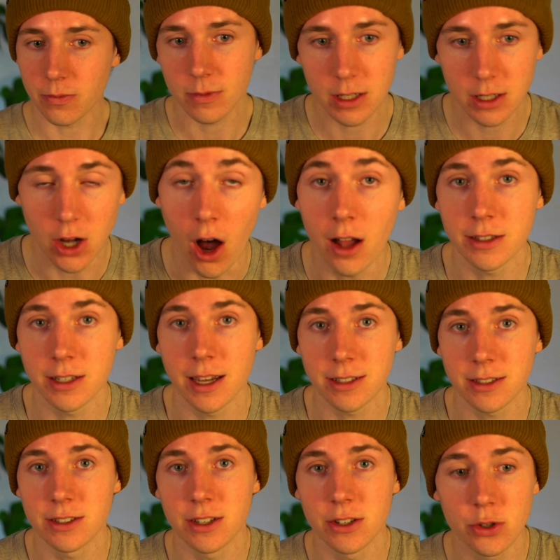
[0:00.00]
contexts and
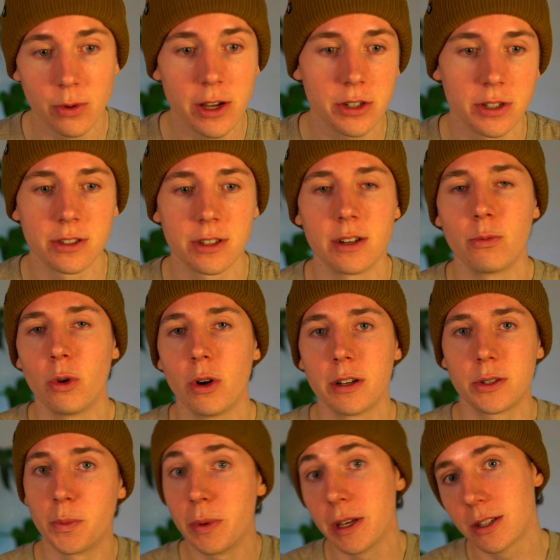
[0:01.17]
situations than what's
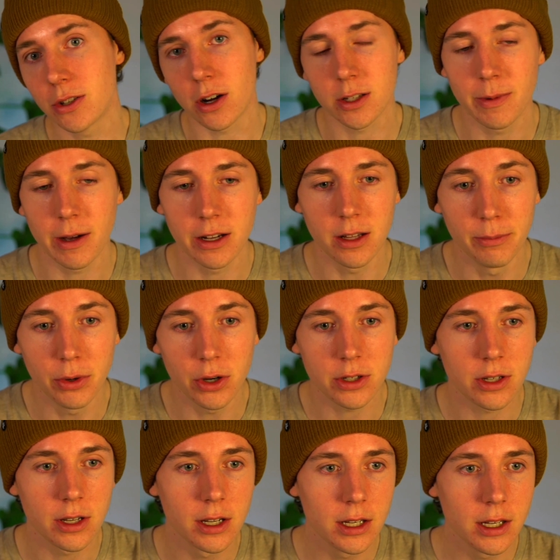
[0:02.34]
being talked about in the books.
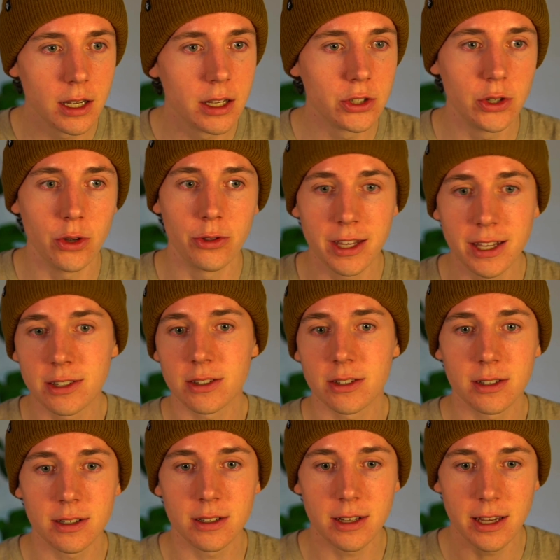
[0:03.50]
So this
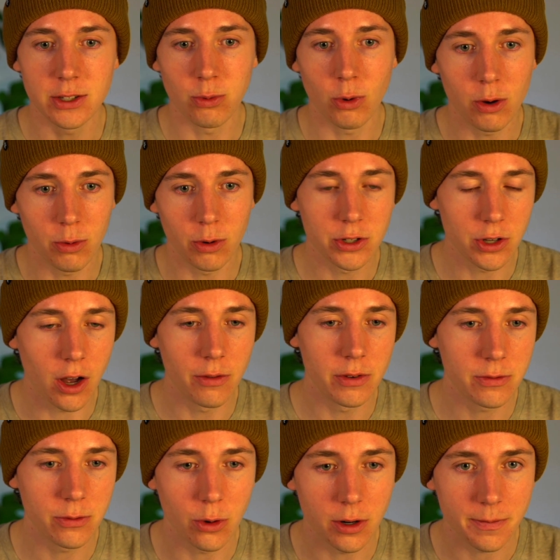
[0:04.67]
is what we're solving
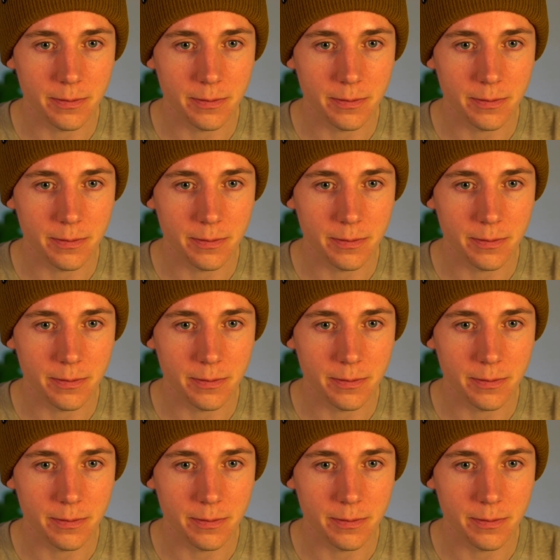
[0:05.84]
for.